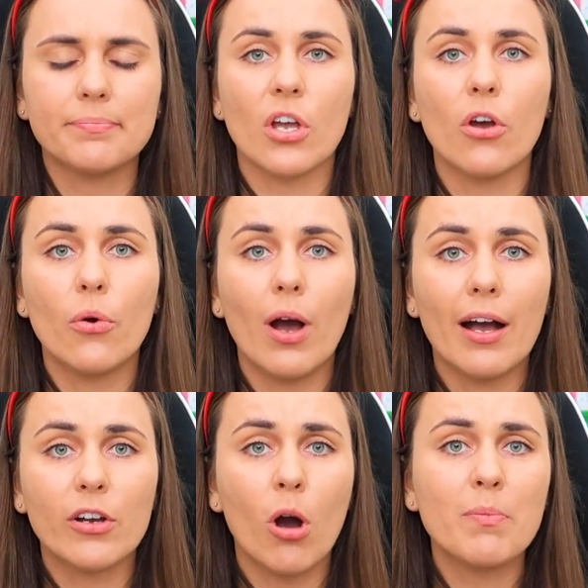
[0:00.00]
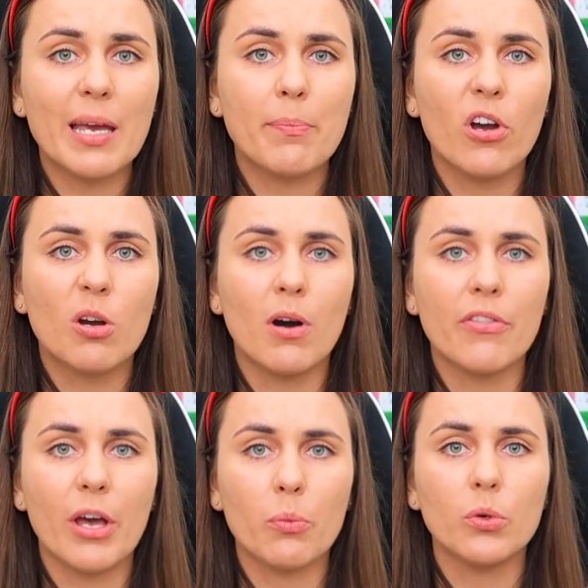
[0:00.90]
So Com Day
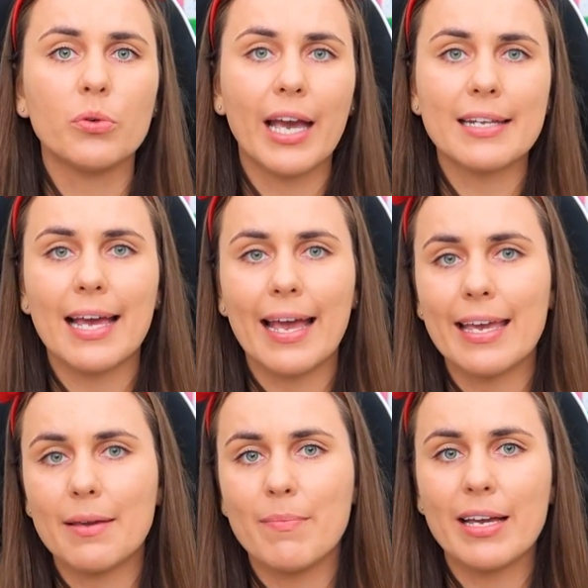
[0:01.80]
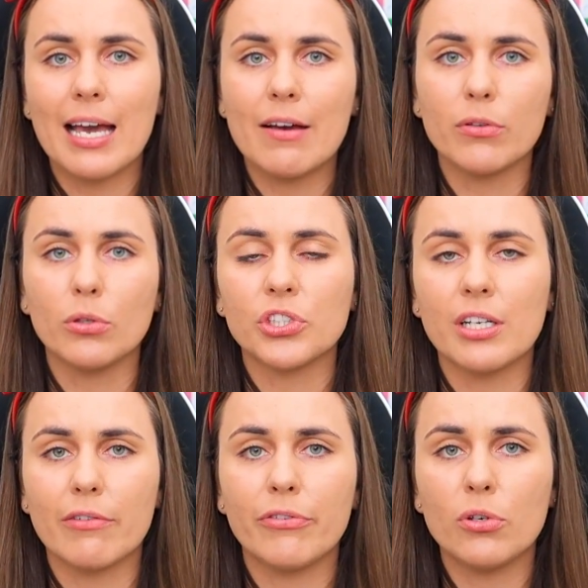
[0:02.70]
Pokemon that will get a Mega Evolution
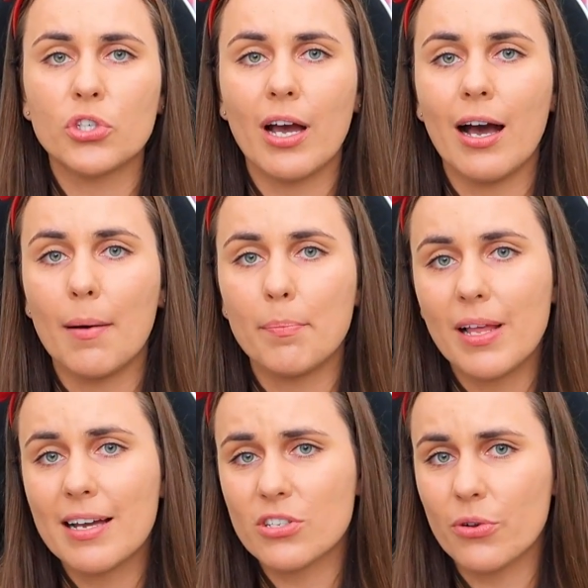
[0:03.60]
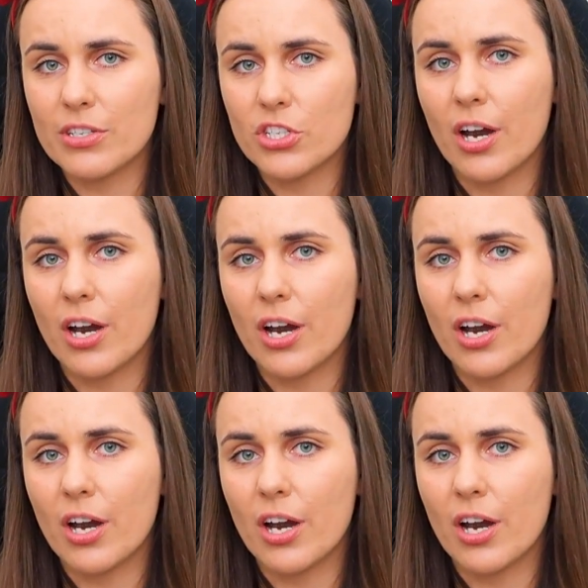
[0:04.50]
in the future are Blastoise,